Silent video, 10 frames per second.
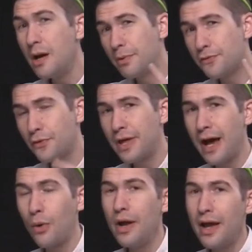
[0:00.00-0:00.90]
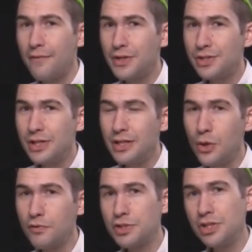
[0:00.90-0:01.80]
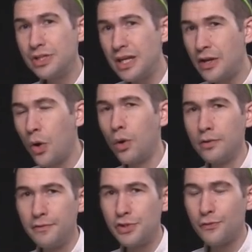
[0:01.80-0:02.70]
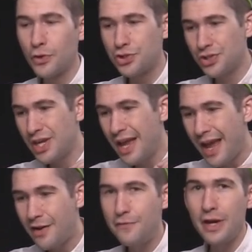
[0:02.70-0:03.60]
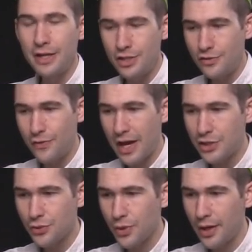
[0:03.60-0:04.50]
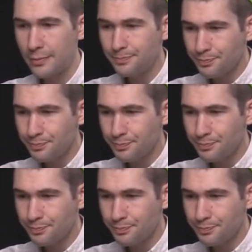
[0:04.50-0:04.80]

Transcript: But for now, having seen the Overseas in all of its versions, advantage Vacheron.